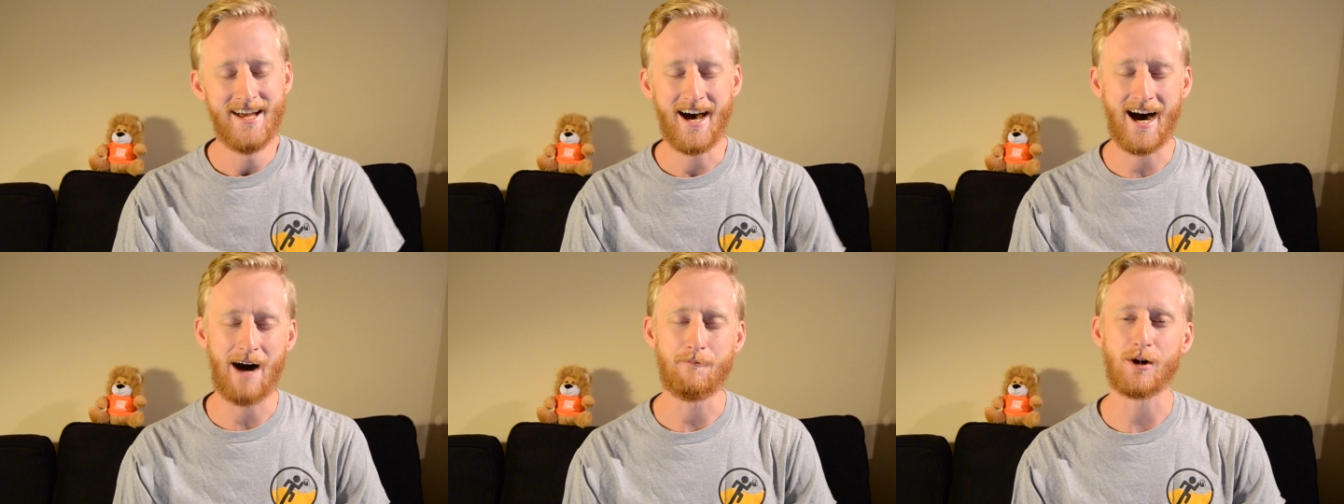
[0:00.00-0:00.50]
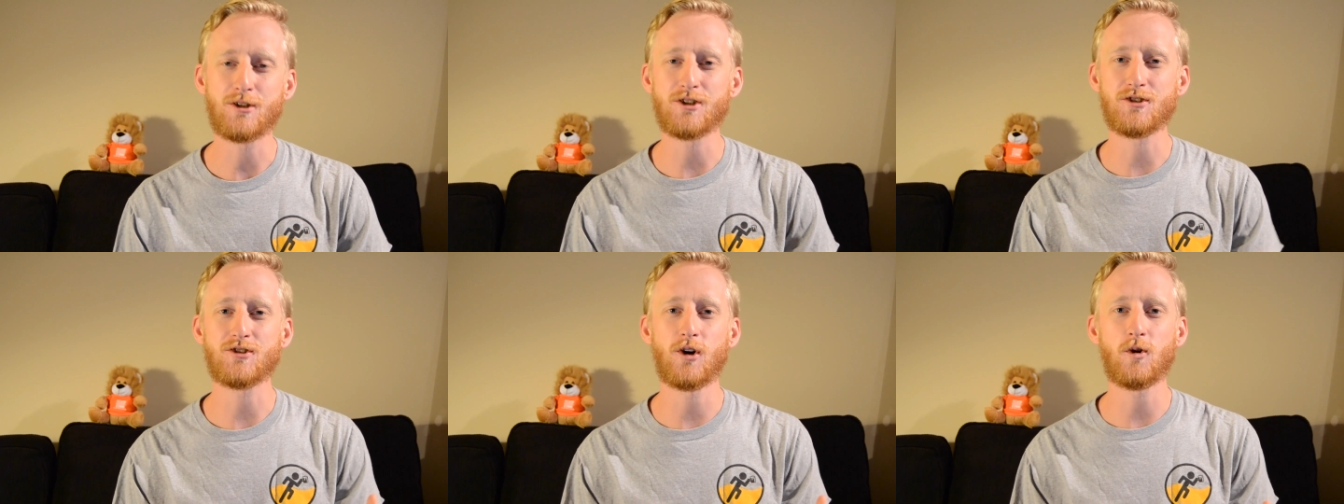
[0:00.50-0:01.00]
um, but
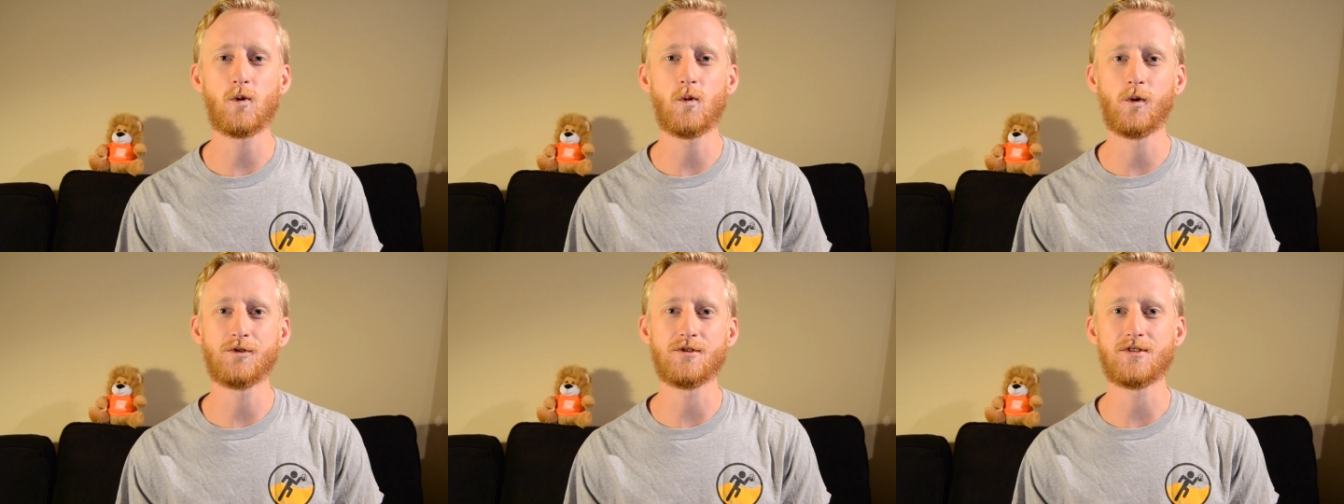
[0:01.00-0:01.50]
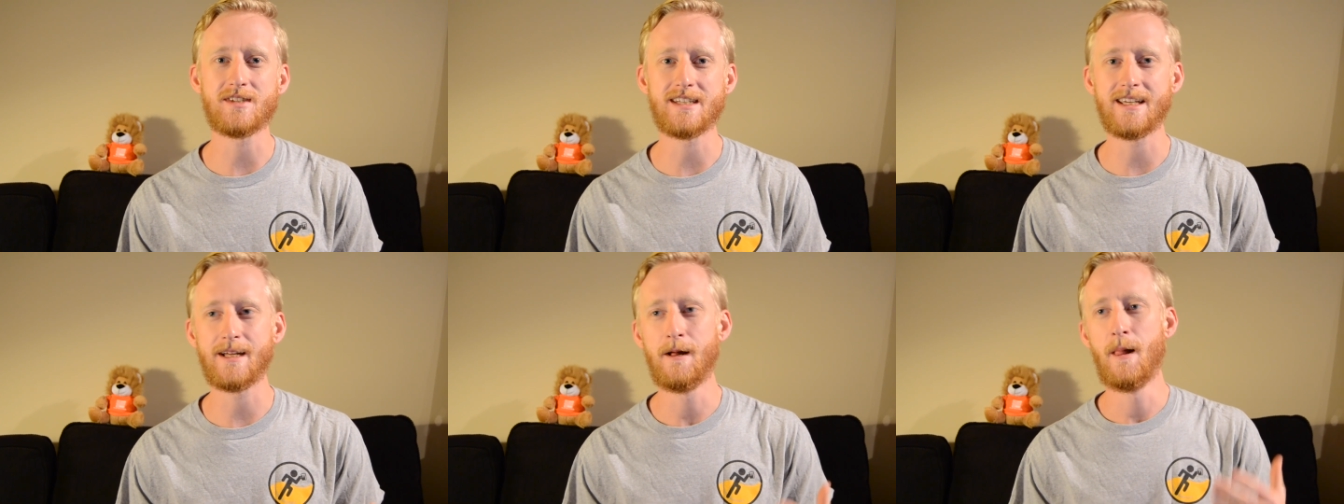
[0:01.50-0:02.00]
just so cool to
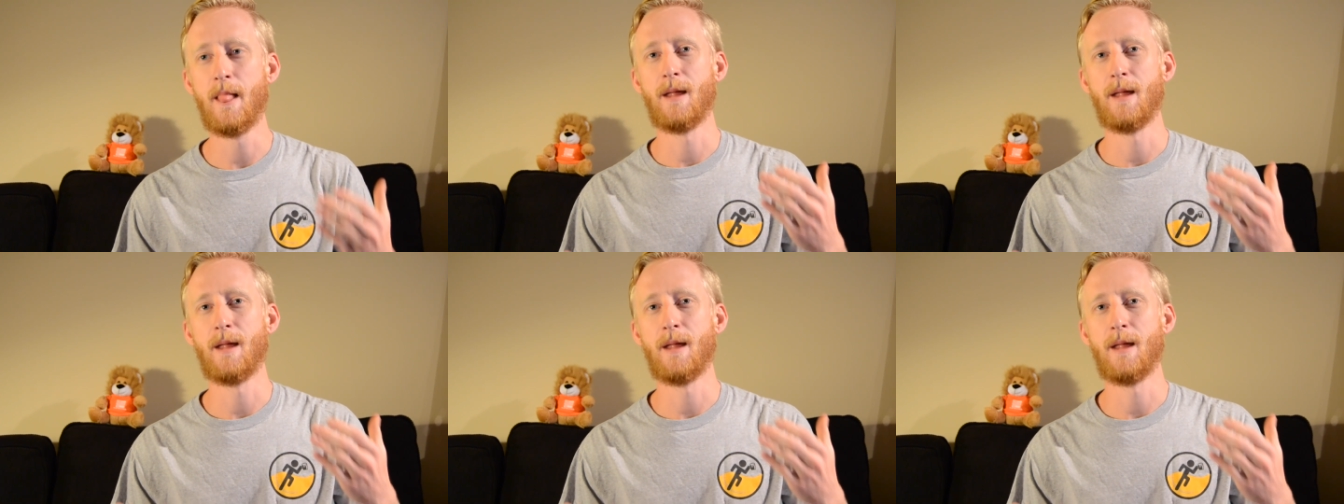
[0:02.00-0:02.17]
see